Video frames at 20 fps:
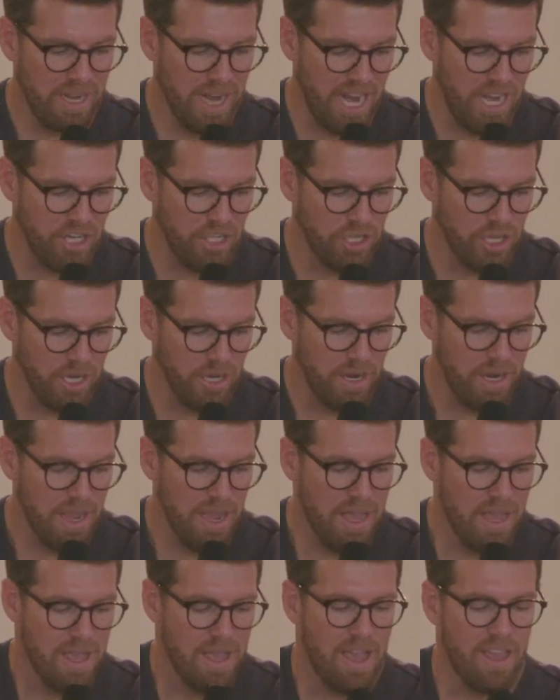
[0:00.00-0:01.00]
a nation,
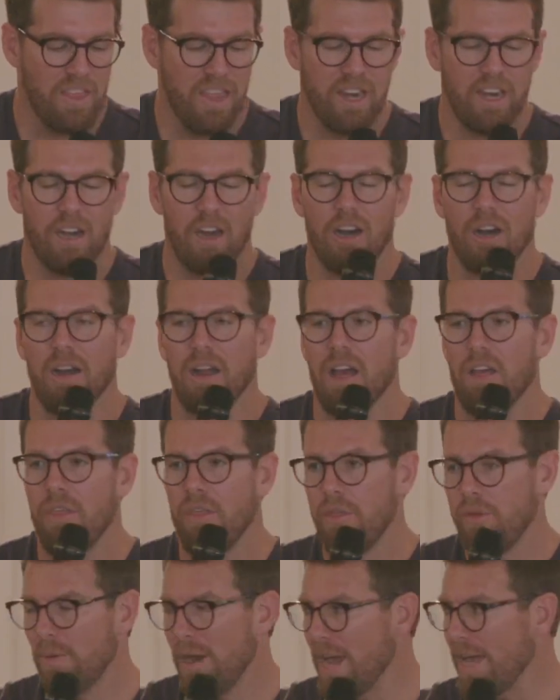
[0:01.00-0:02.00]
and they are a
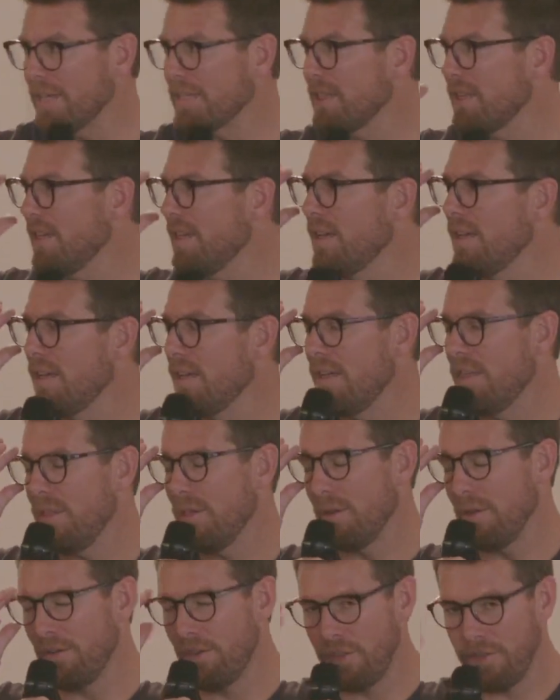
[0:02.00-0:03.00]
threat.
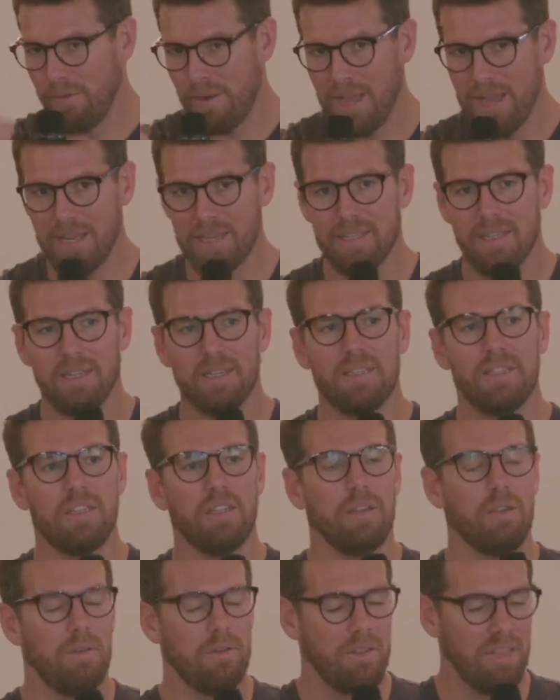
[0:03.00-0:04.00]
They're a threat
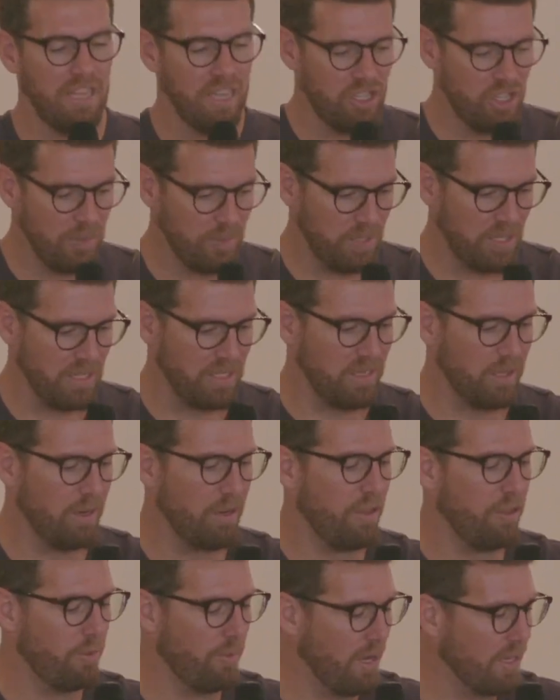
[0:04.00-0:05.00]
to the Egyptians. They're a
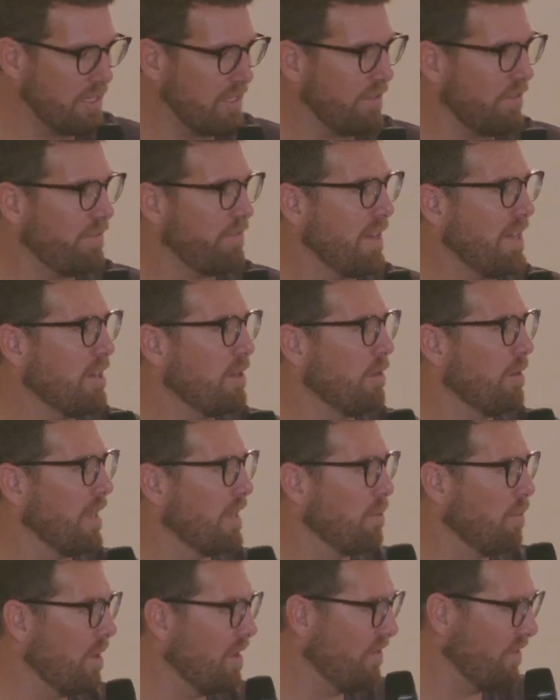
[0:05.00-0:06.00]
threat to Pharaoh.
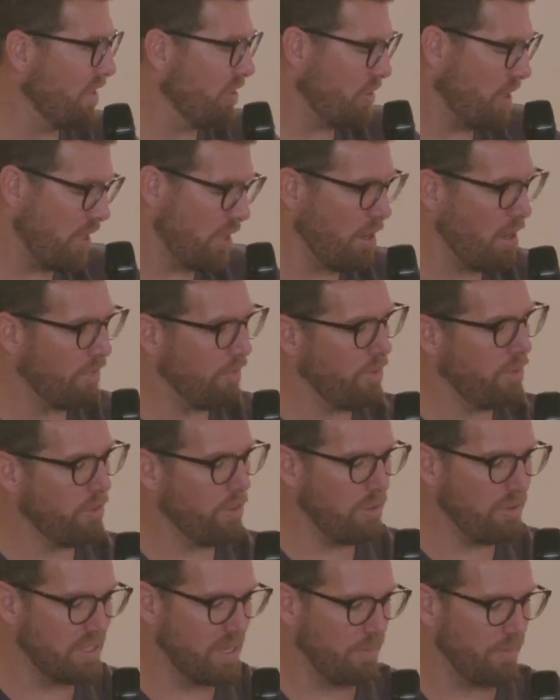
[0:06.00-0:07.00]
Like, what if they try to
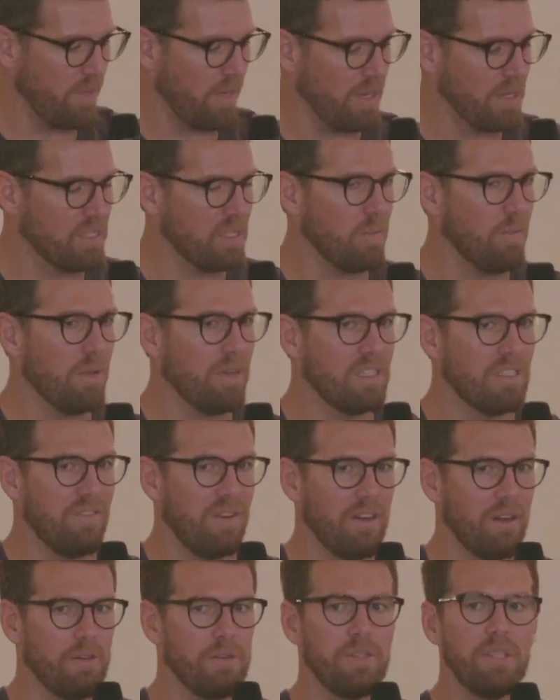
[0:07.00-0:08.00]
overthrow something? And so what does
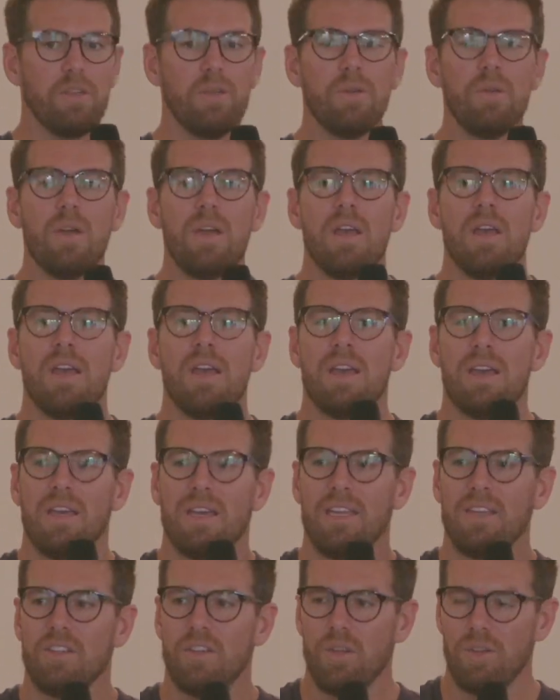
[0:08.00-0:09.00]
Pharaoh do?
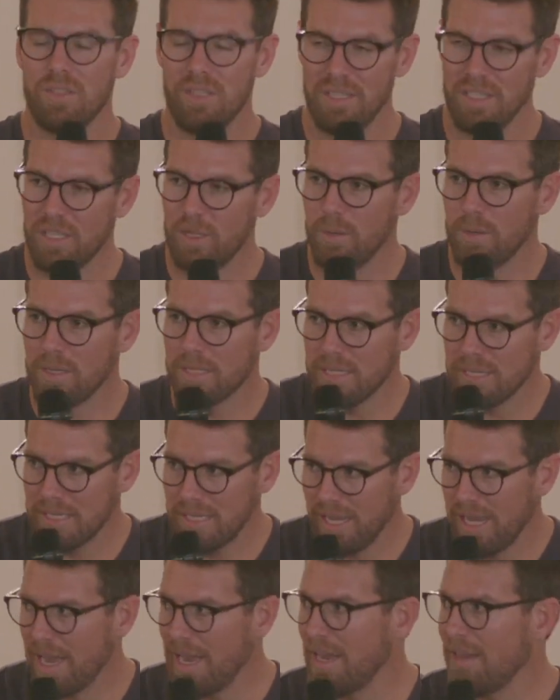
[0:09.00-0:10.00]
He chooses to
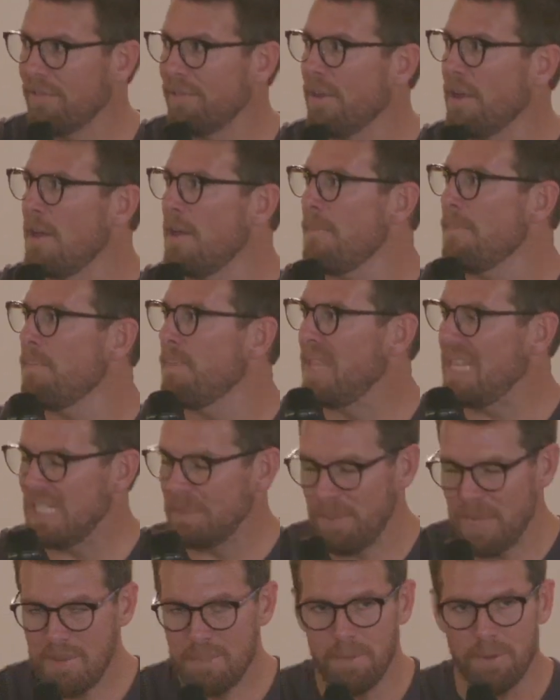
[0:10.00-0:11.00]
enslave these
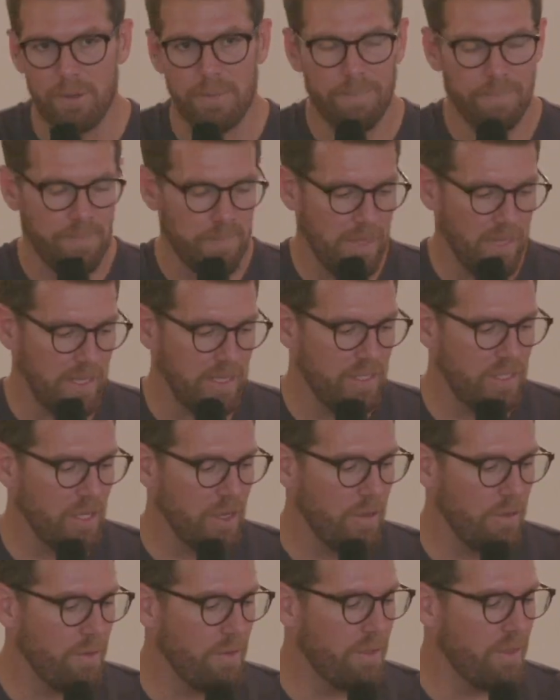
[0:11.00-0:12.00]
people. And
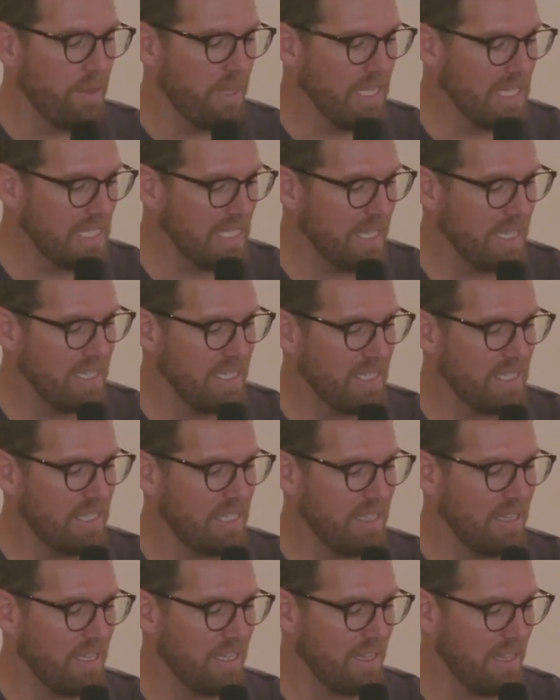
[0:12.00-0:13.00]
so this leads us
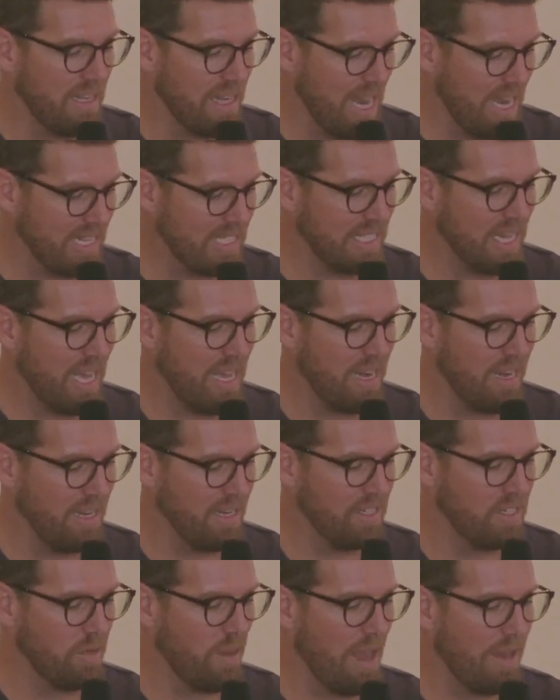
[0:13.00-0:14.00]
to the next
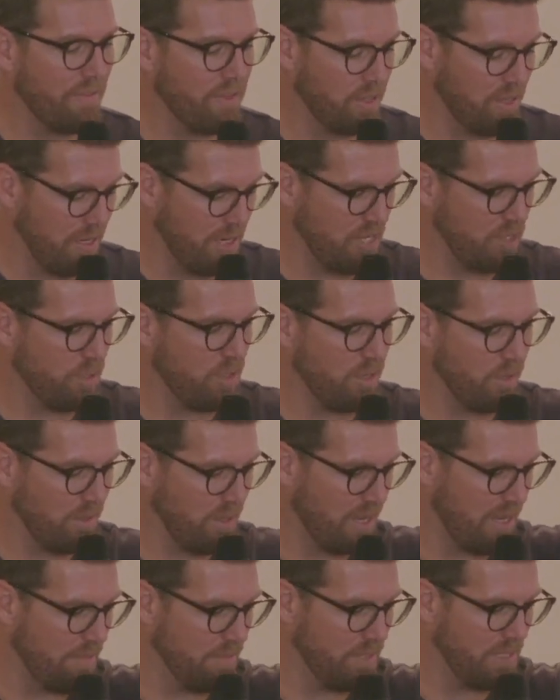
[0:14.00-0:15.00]
heading. So after Israel
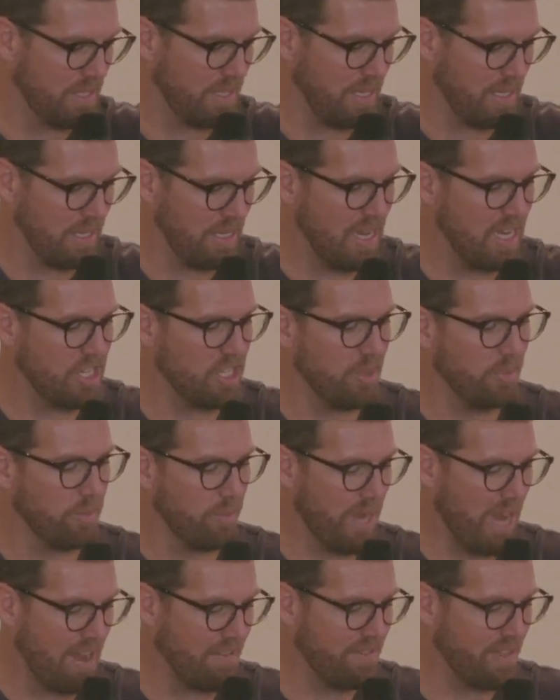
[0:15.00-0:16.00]
comes to Egypt,
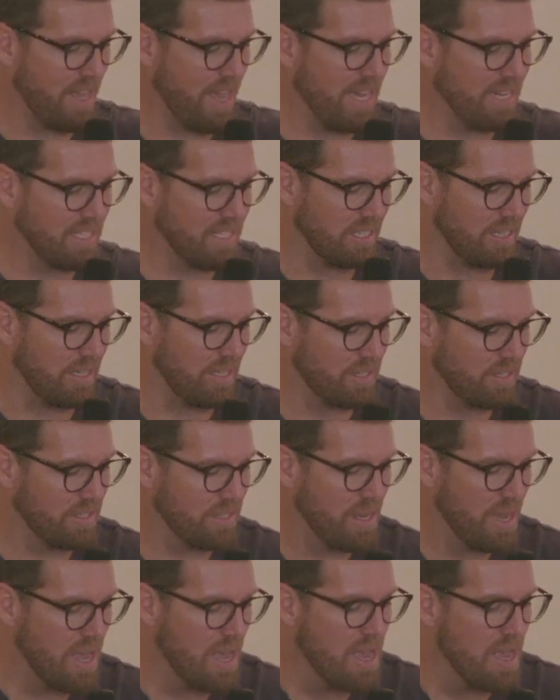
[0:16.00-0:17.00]
we have the
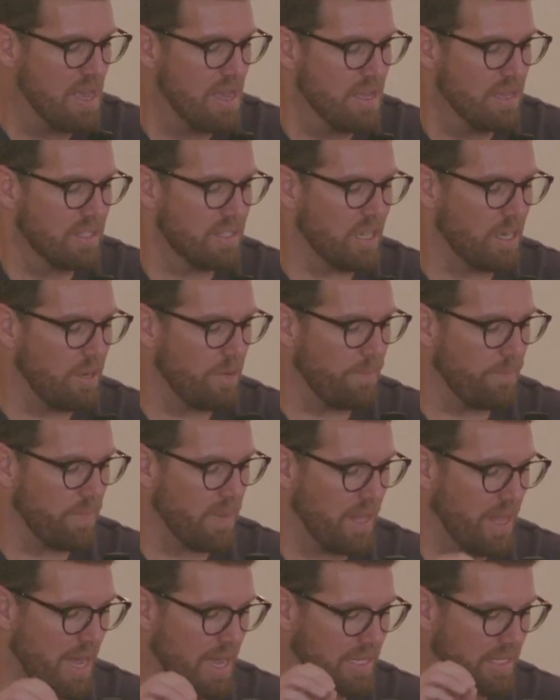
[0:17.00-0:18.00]
Exodus. So
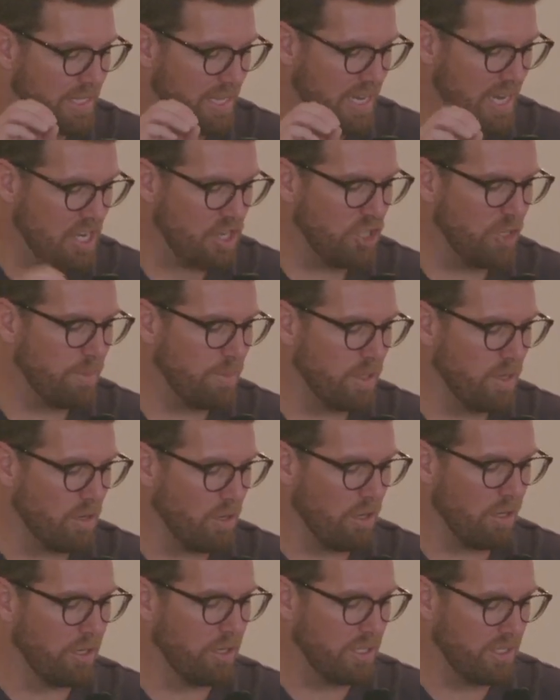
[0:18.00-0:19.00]
as Egypt no
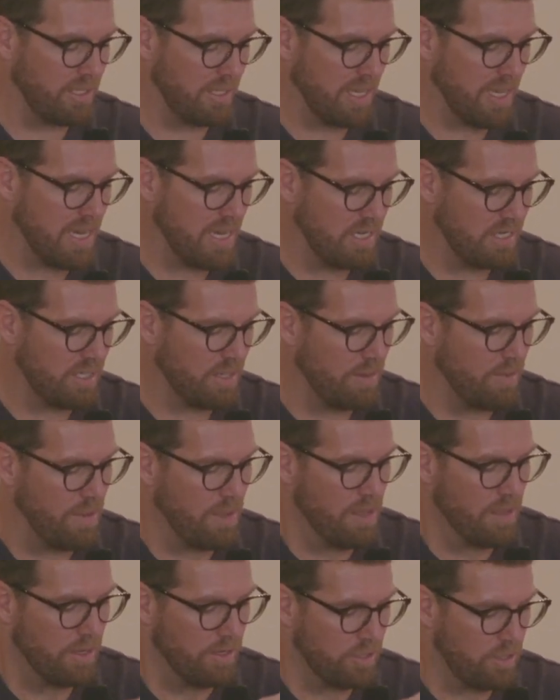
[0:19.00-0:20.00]
longer sees
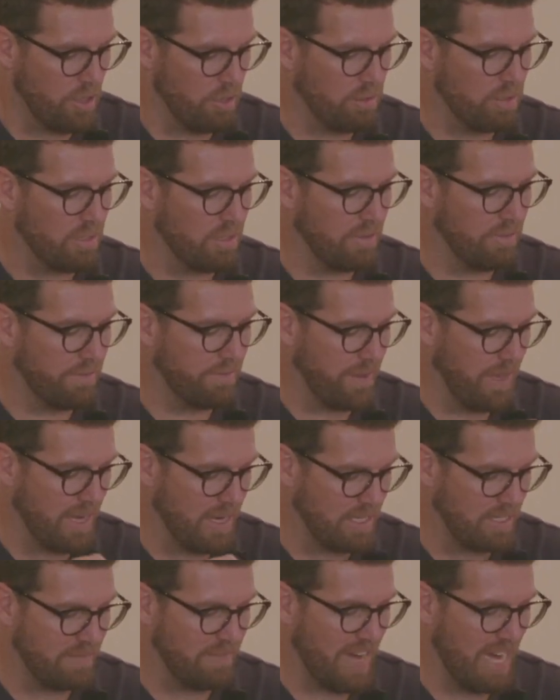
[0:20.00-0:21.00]
Joseph and
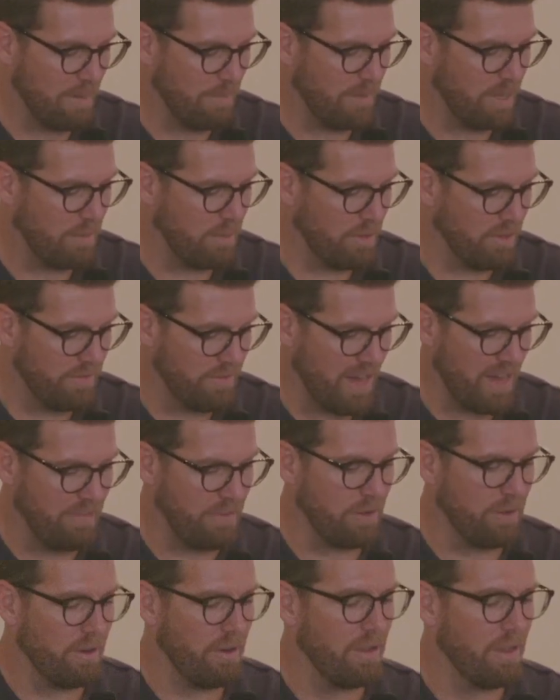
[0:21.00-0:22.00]
his family with
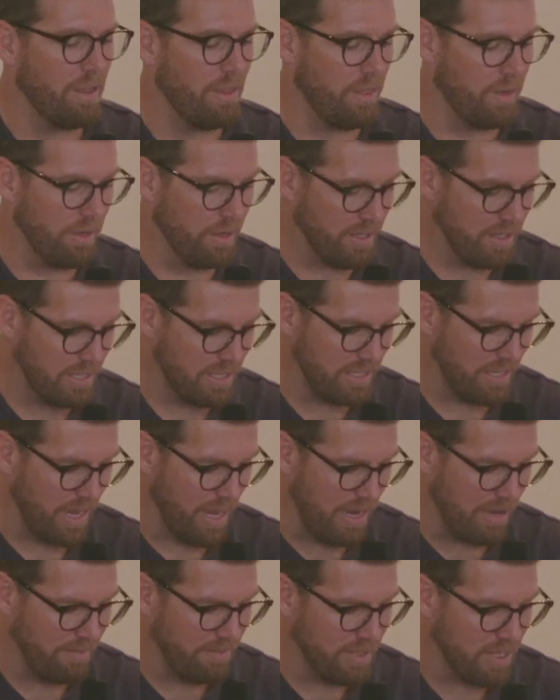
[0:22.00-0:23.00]
favor, they're
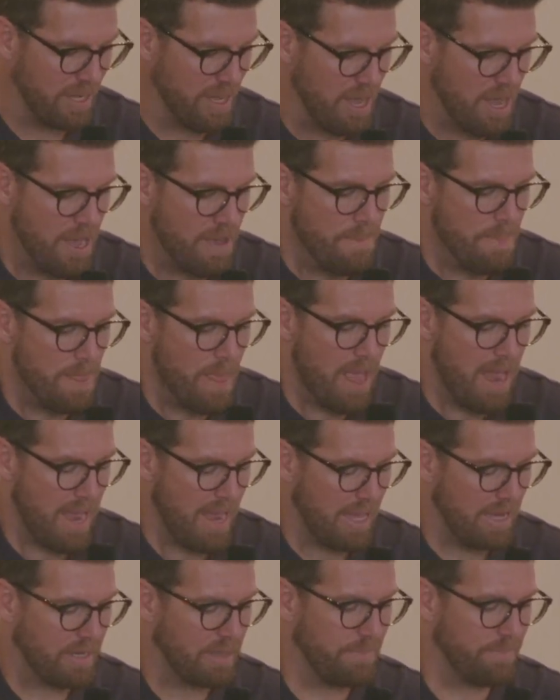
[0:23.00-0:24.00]
enslaved.
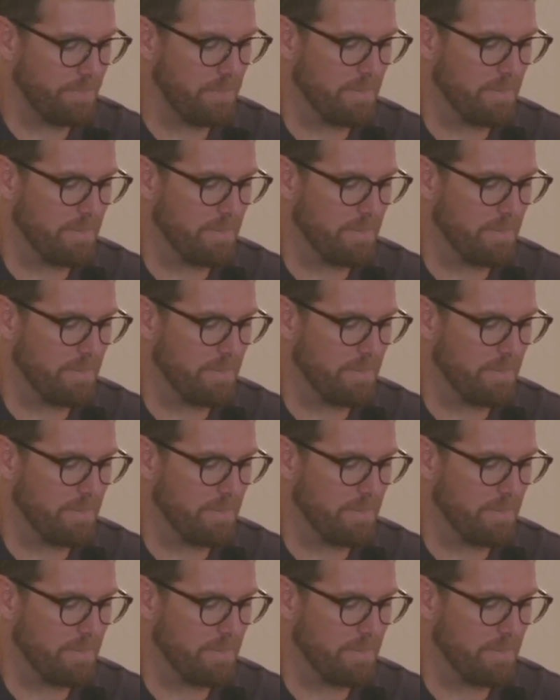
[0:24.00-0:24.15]
And